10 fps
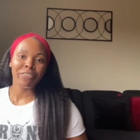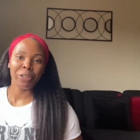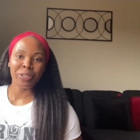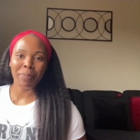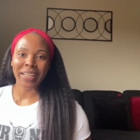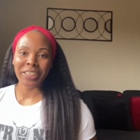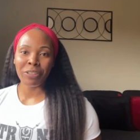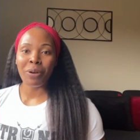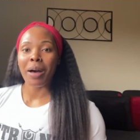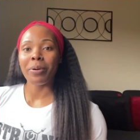you're new to my
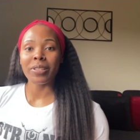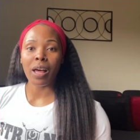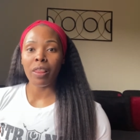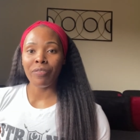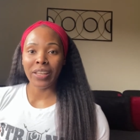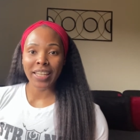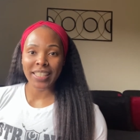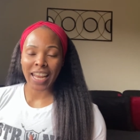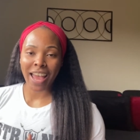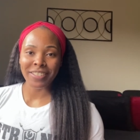channel, I post health, fitness,
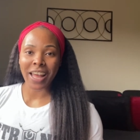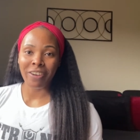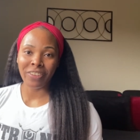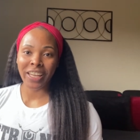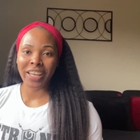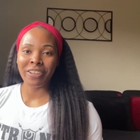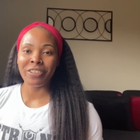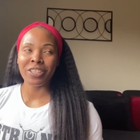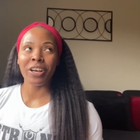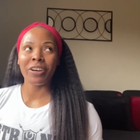and lifestyle videos.
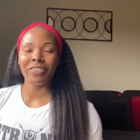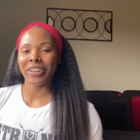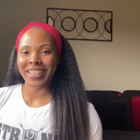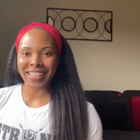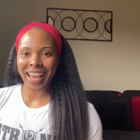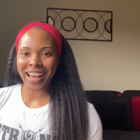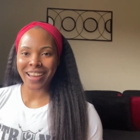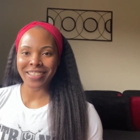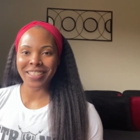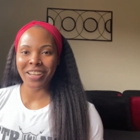So if you're into that
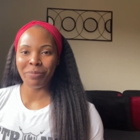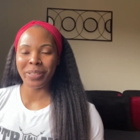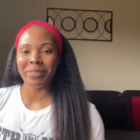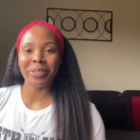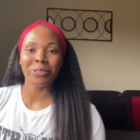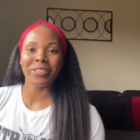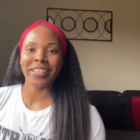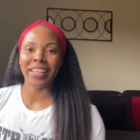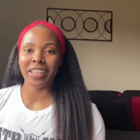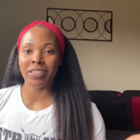kind of stuff, please be sure to
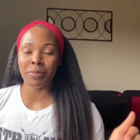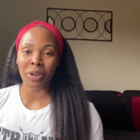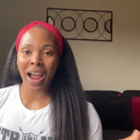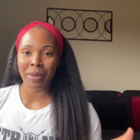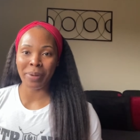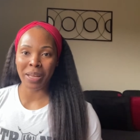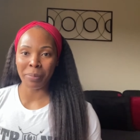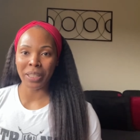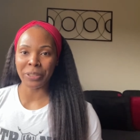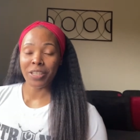hit the subscribe button
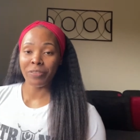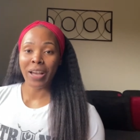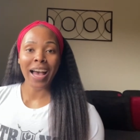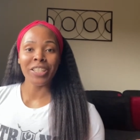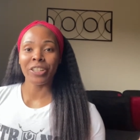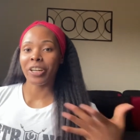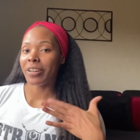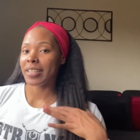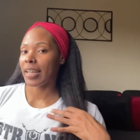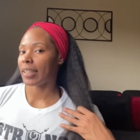below. So if you guys are
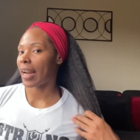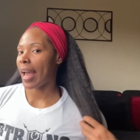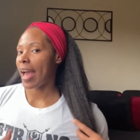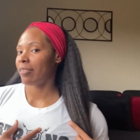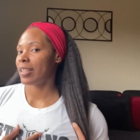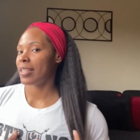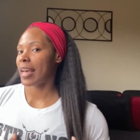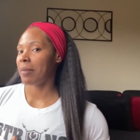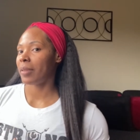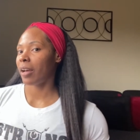noticing that I have the
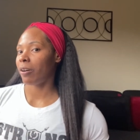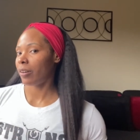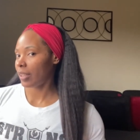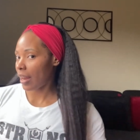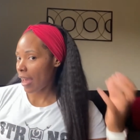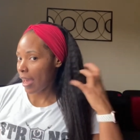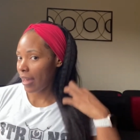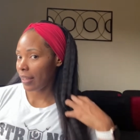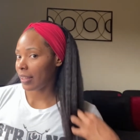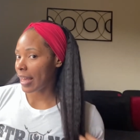same thing on that I had
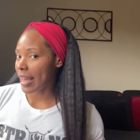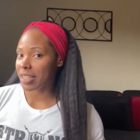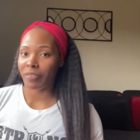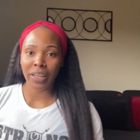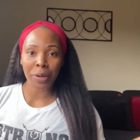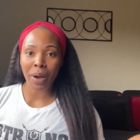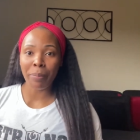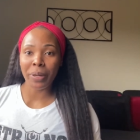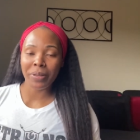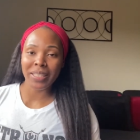in the last video I
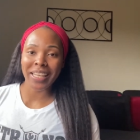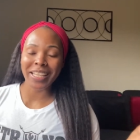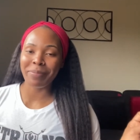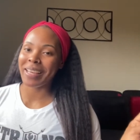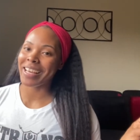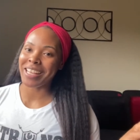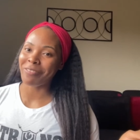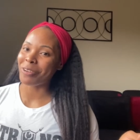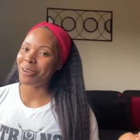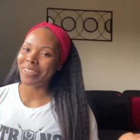posted, it's because I'm
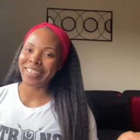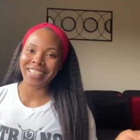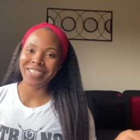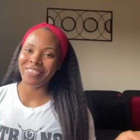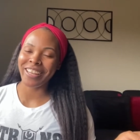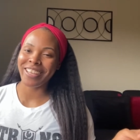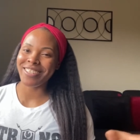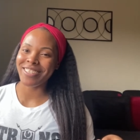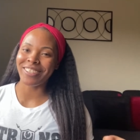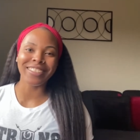recording these
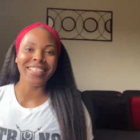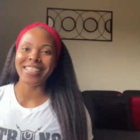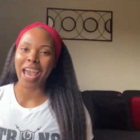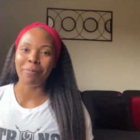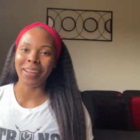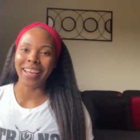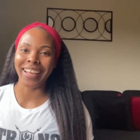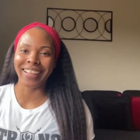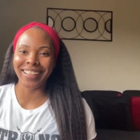videos on the same day.